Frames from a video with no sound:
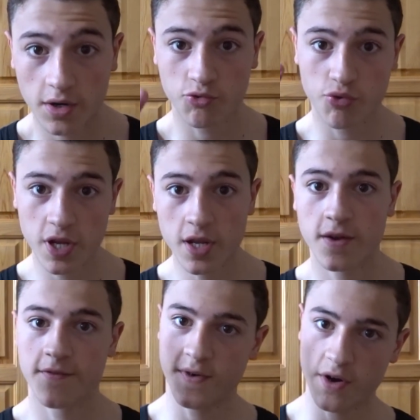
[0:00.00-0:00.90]
are three
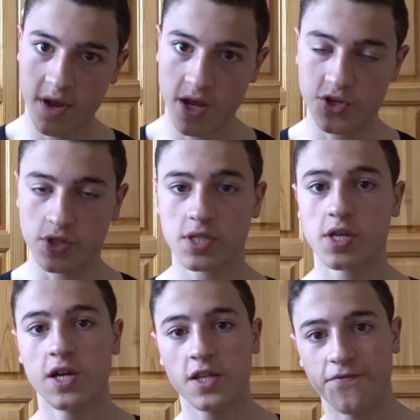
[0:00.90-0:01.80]
variations.
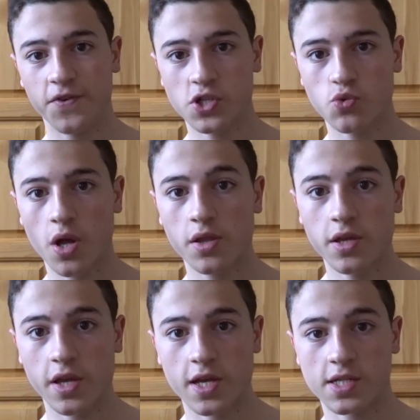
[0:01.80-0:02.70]
The first
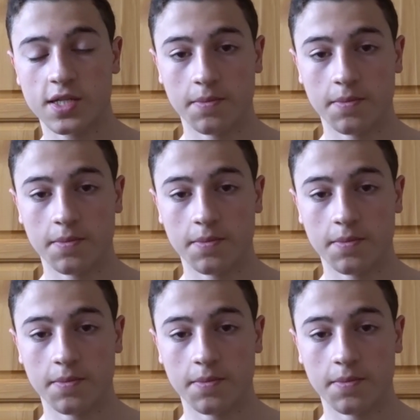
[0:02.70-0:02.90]
one is